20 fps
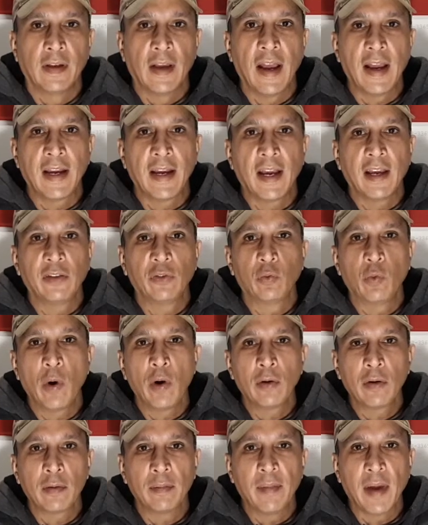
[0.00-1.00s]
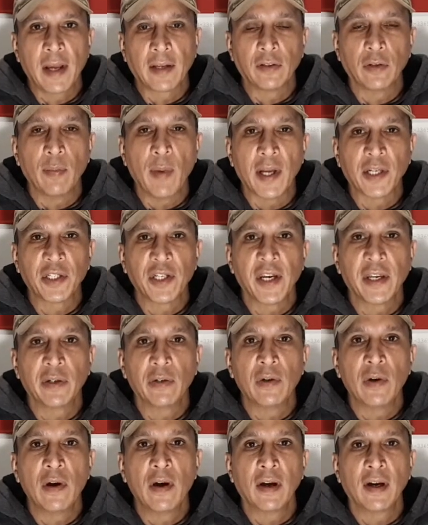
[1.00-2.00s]
Hi guys, welcome back to my
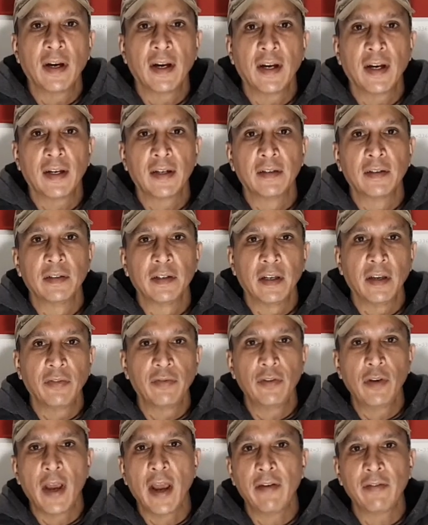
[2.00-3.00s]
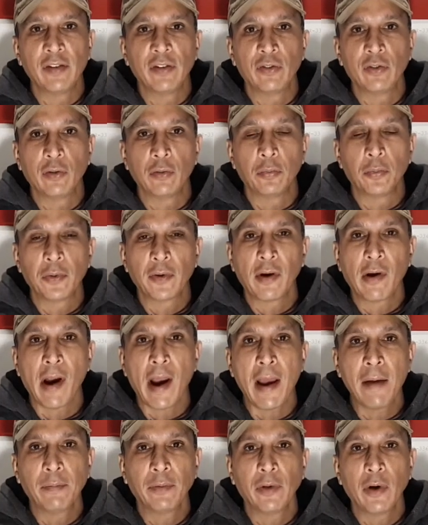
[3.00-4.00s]
channel. If you haven't
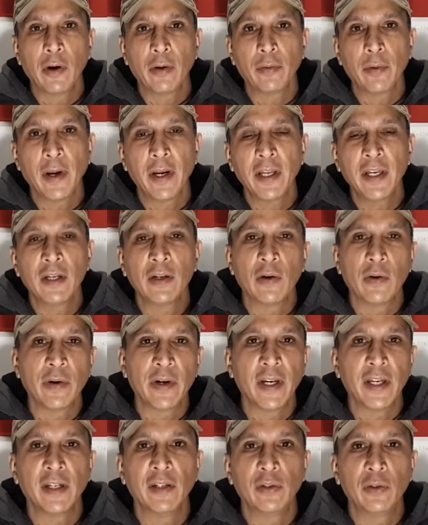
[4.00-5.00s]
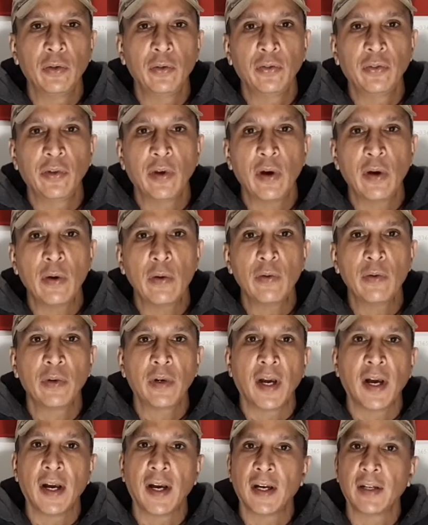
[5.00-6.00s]
subscribed already, go ahead and do so.
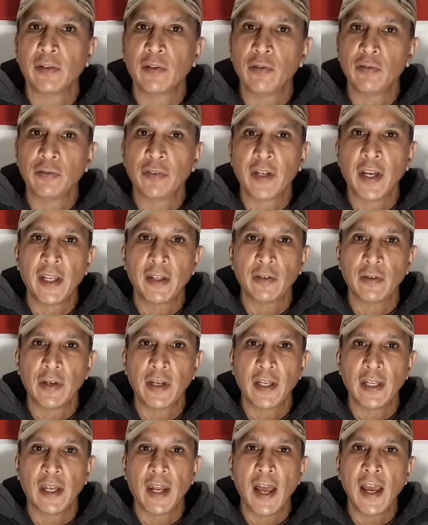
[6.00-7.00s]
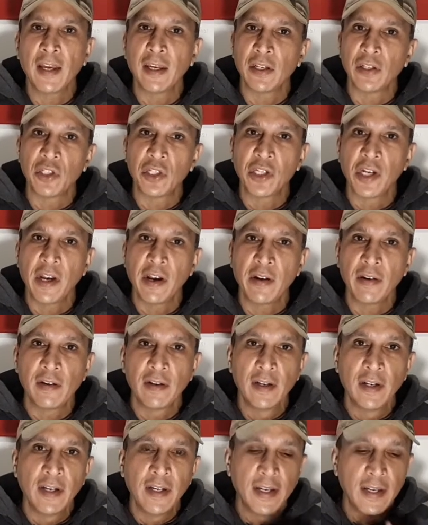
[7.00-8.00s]
Don't forget to hit like and share.
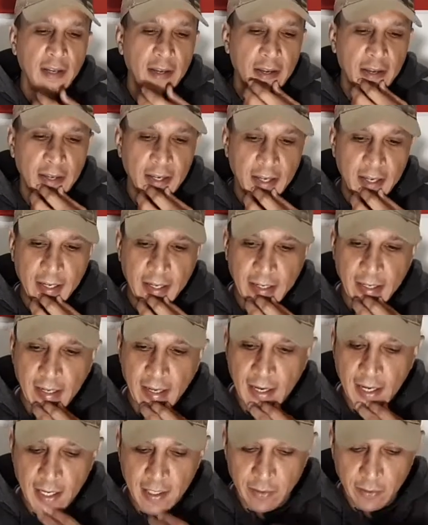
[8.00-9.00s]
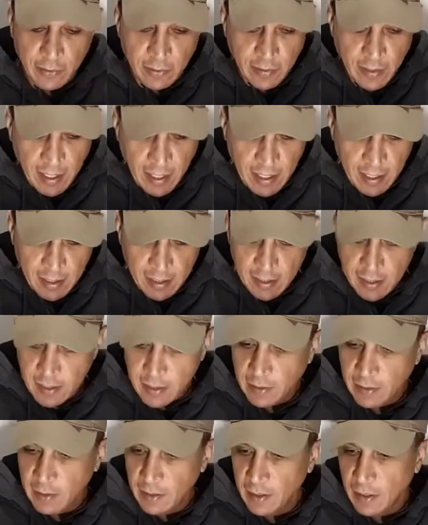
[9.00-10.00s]
And today,
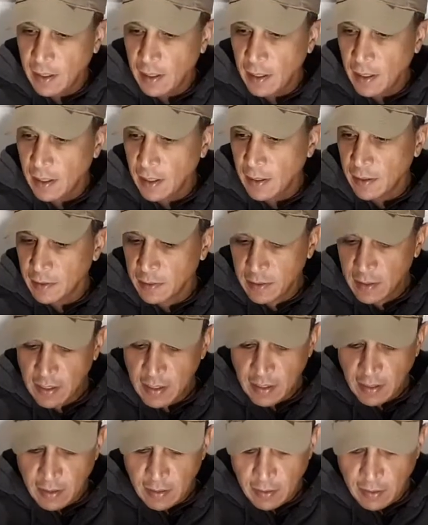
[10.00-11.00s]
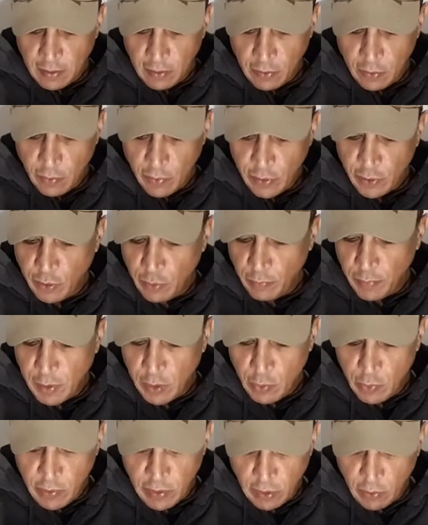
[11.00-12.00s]
going to be
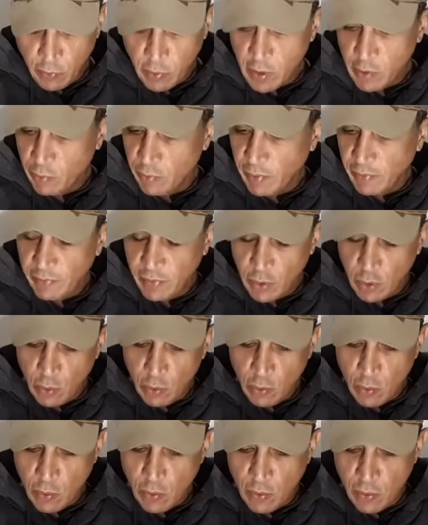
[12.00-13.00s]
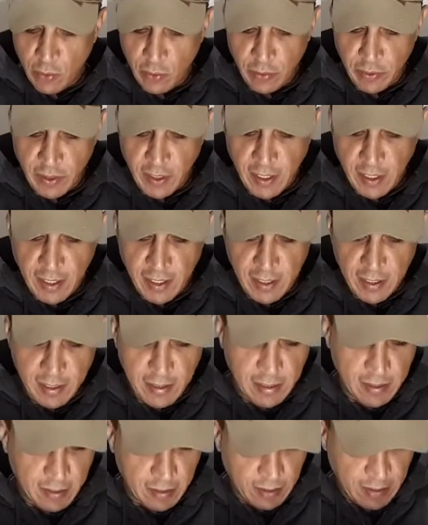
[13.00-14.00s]
doing a quick review
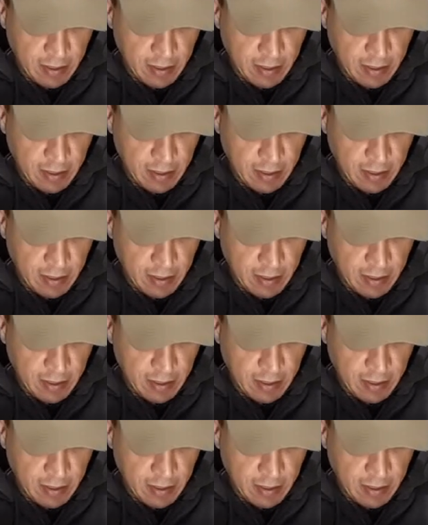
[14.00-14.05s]
on